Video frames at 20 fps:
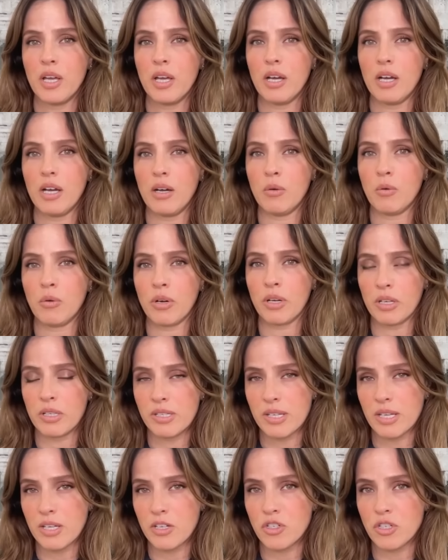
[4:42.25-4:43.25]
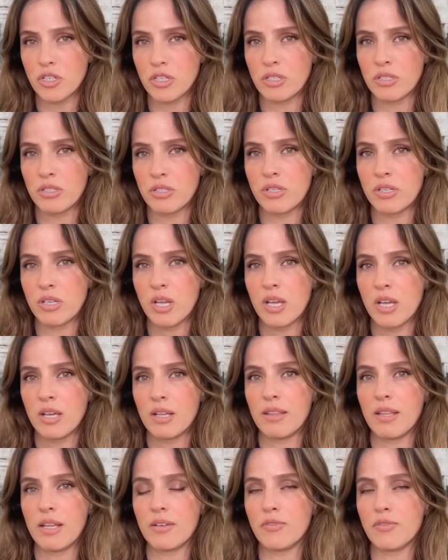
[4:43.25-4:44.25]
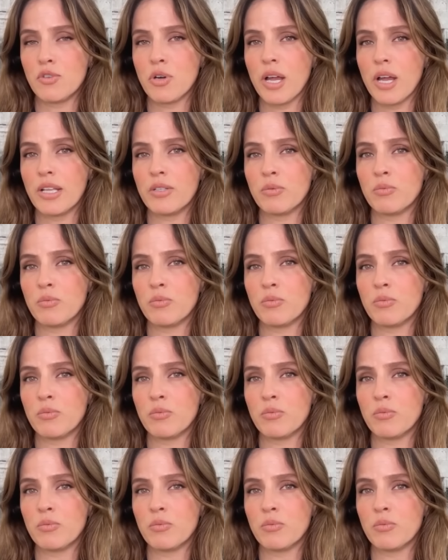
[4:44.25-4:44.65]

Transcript: organizations that have tried